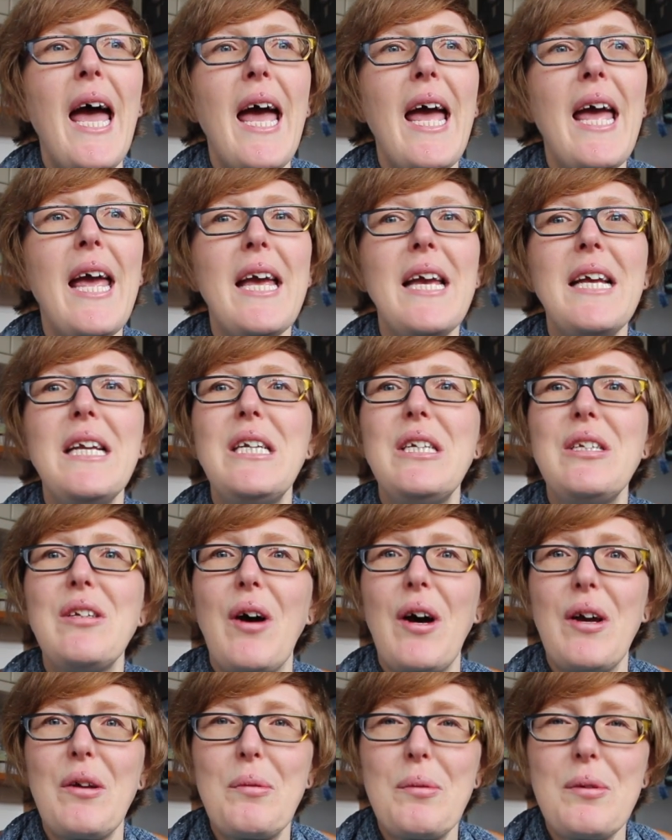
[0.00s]
And
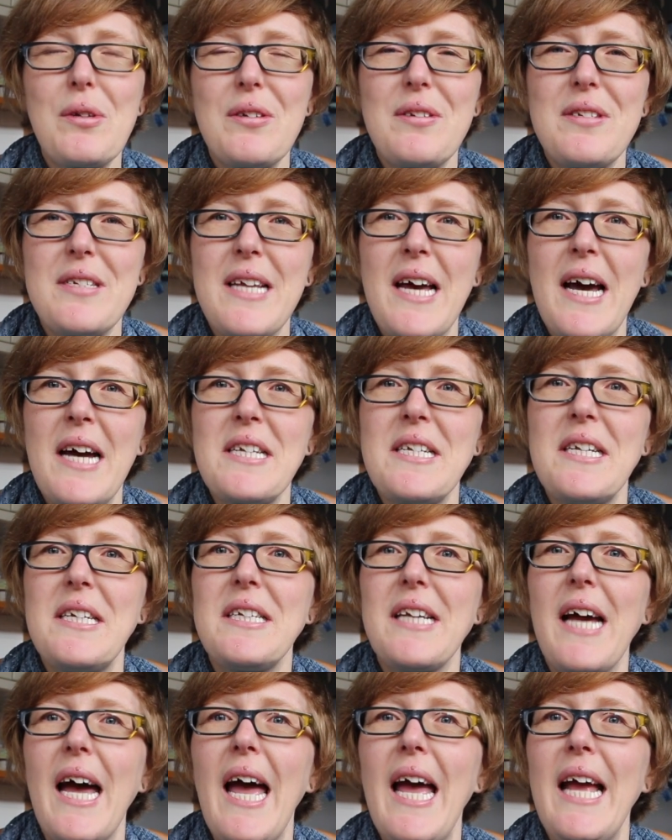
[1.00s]
I also
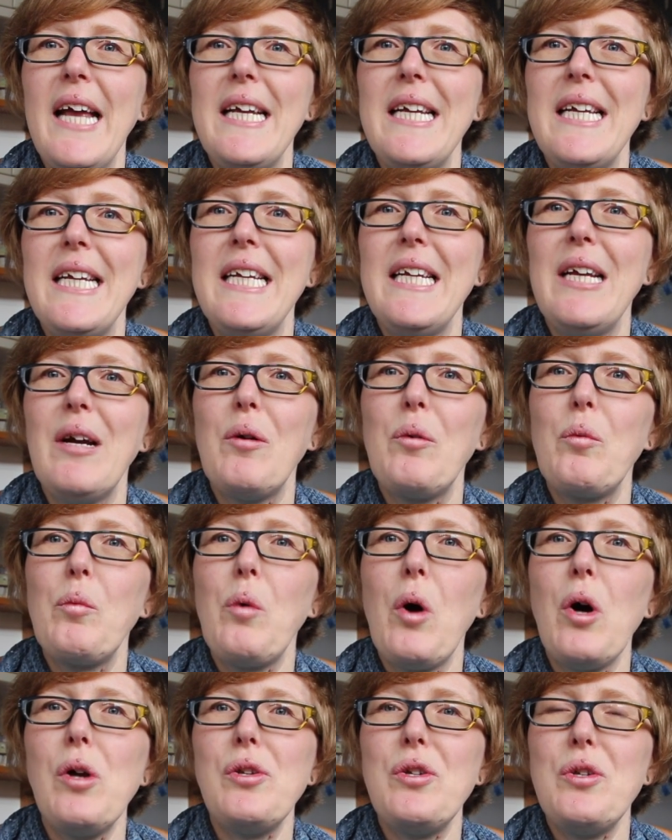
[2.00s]
started a
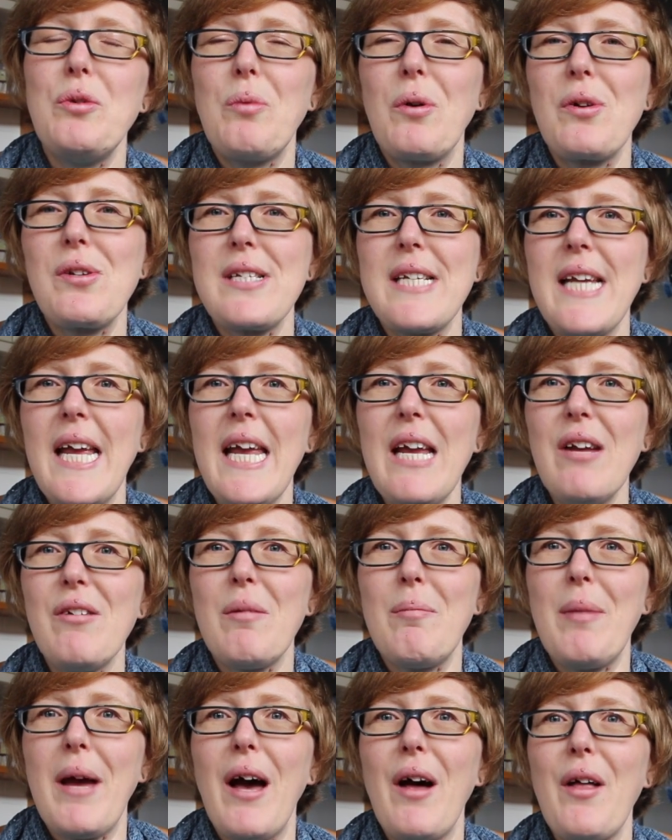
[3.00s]
what do you want to hear
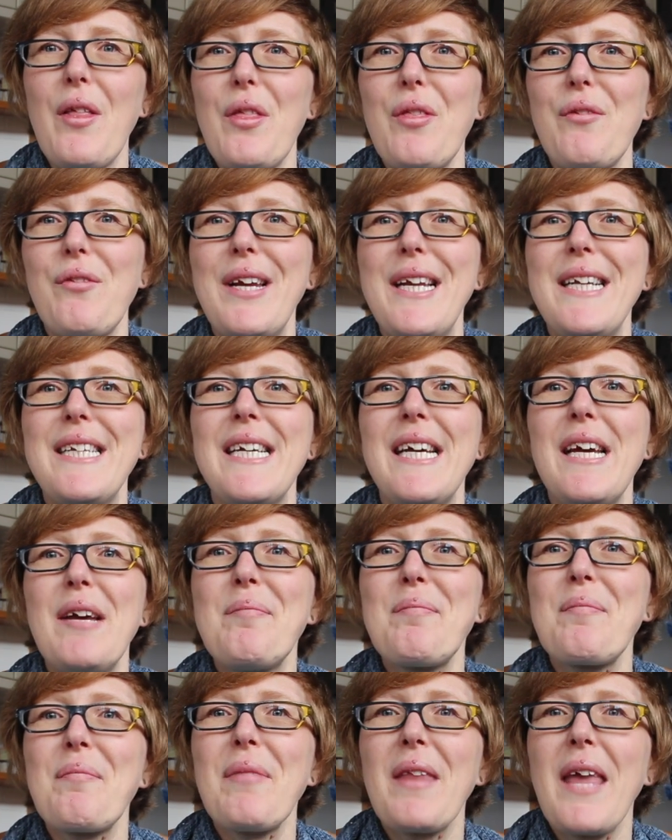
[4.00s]
about thread,
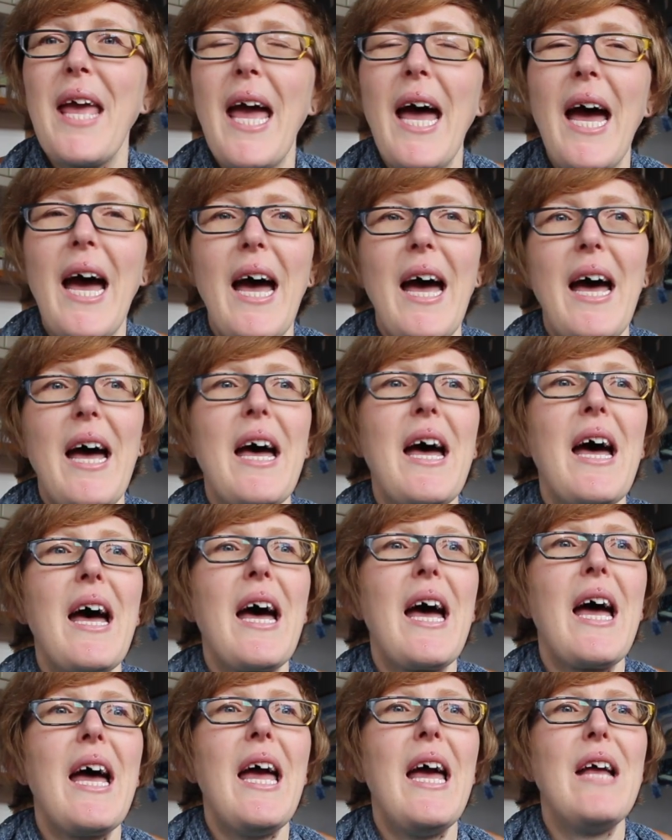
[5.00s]

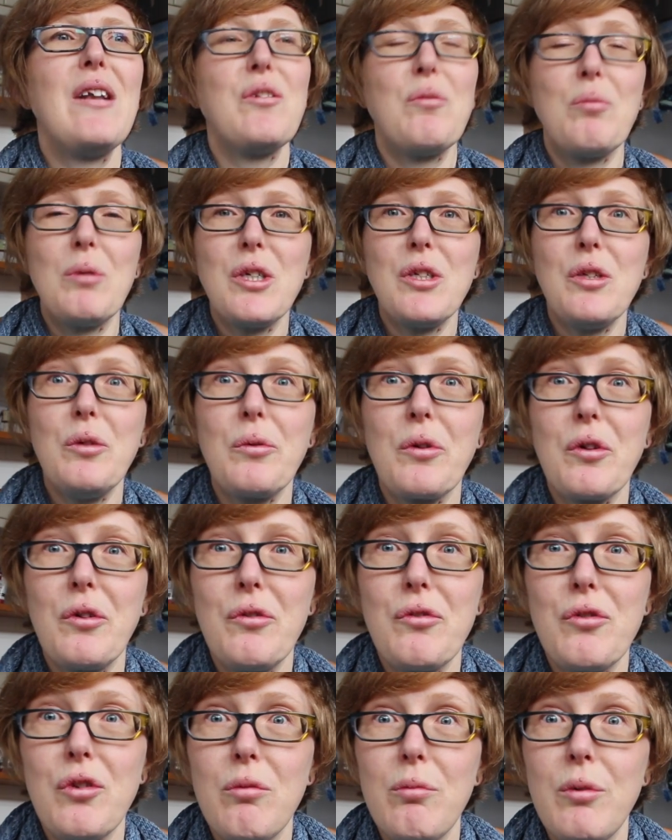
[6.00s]
to which you
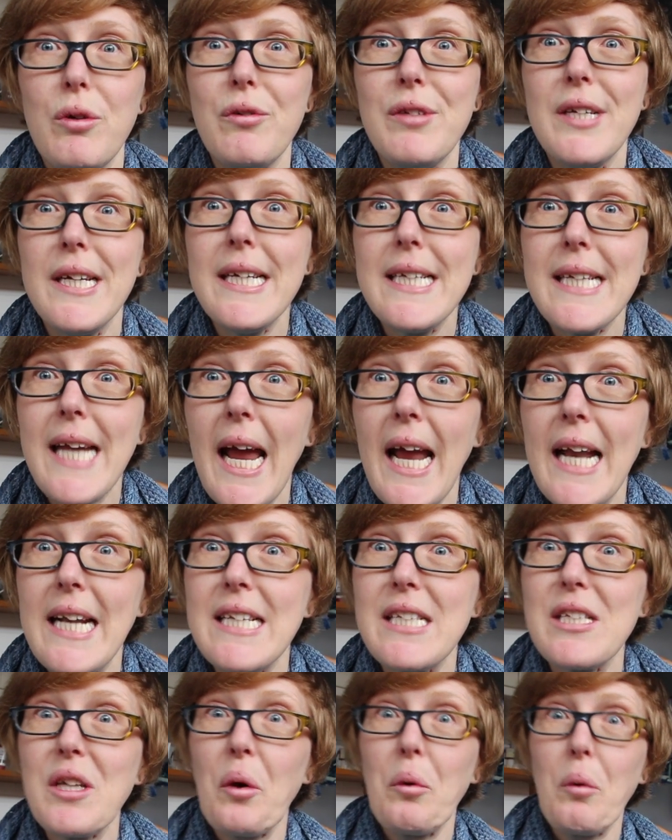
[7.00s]
contributed,
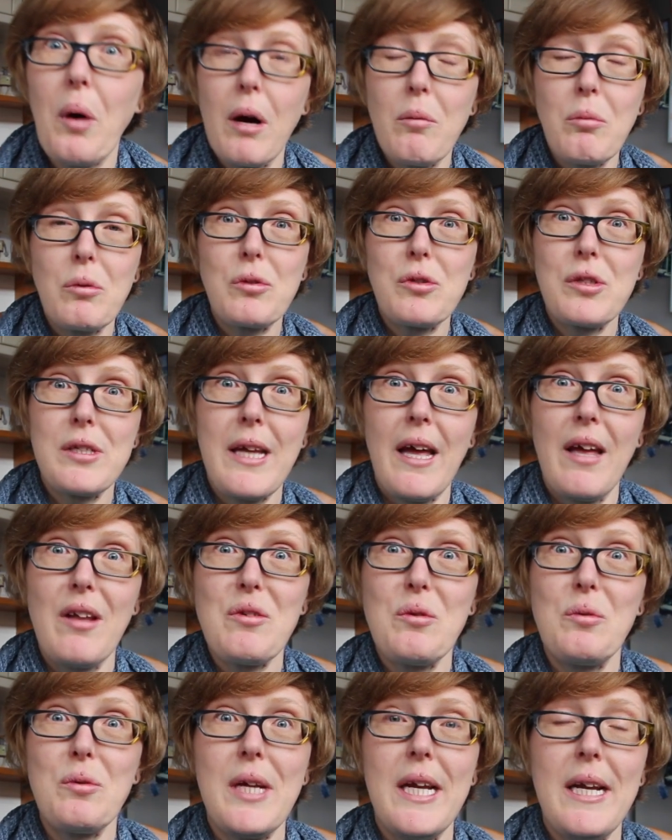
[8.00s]
and so I will start
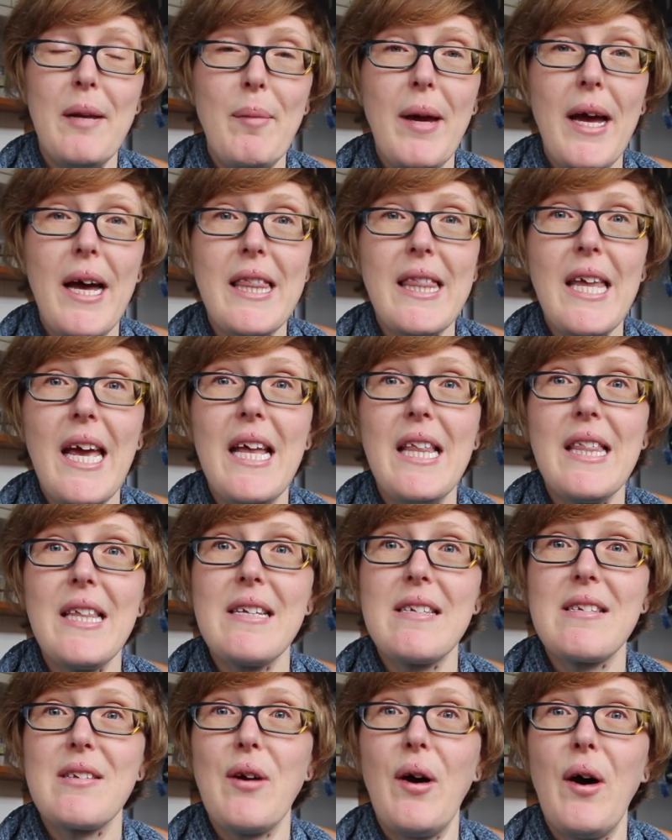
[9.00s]
talking about that
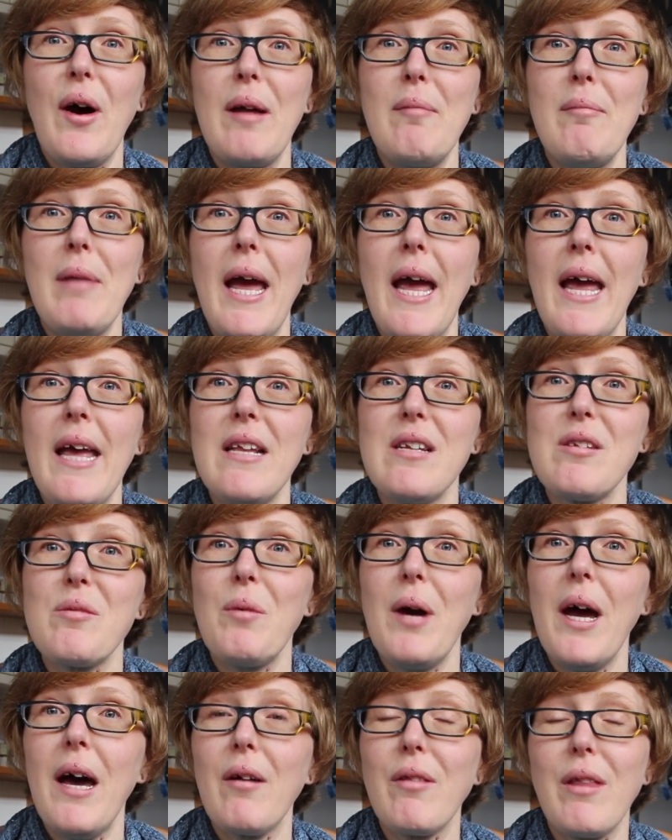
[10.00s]
this time as
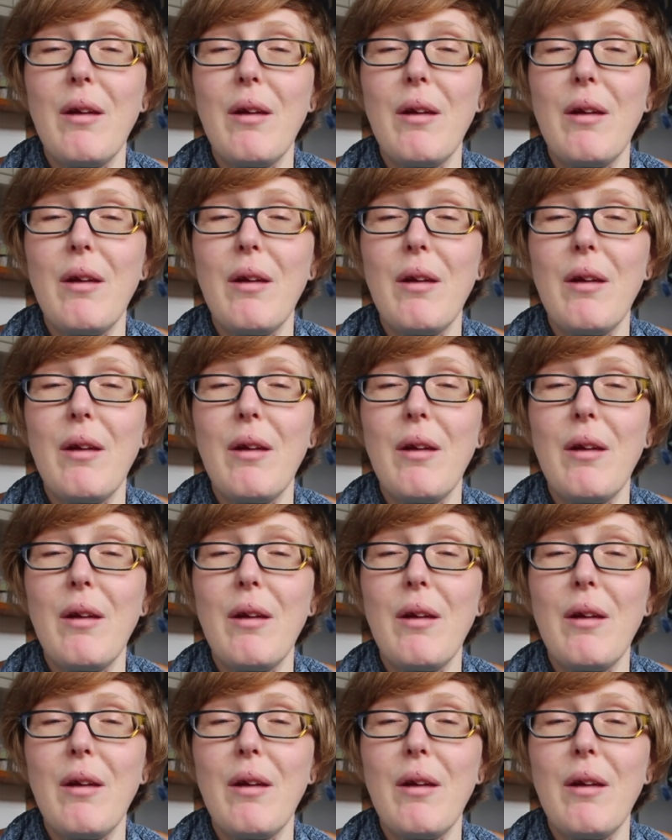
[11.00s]
well.